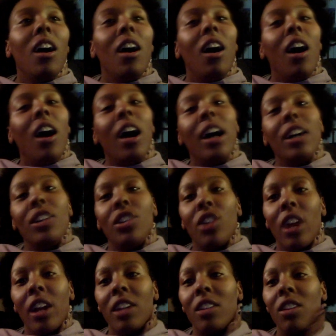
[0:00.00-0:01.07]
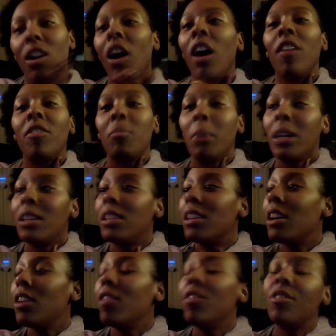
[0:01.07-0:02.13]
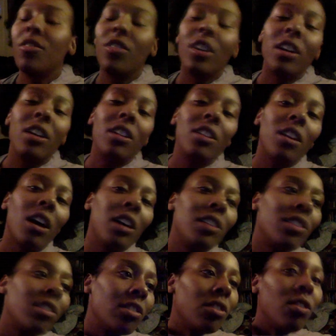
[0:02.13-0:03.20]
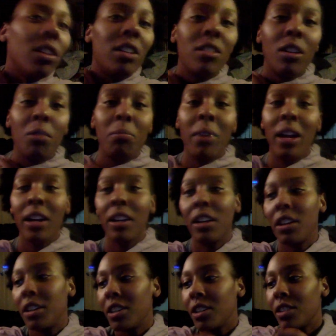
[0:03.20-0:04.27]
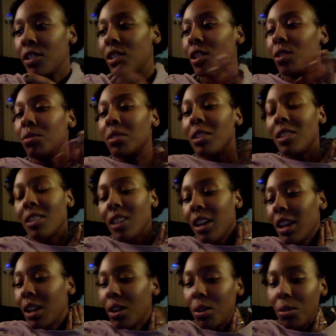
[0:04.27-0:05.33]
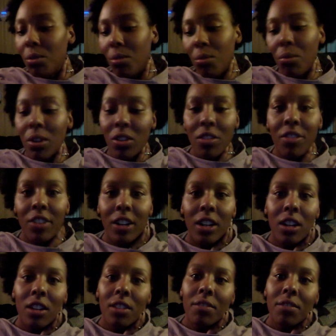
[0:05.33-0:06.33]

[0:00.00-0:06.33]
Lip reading: I tried to off myself and I still end up back here. So it's like, what the fuck?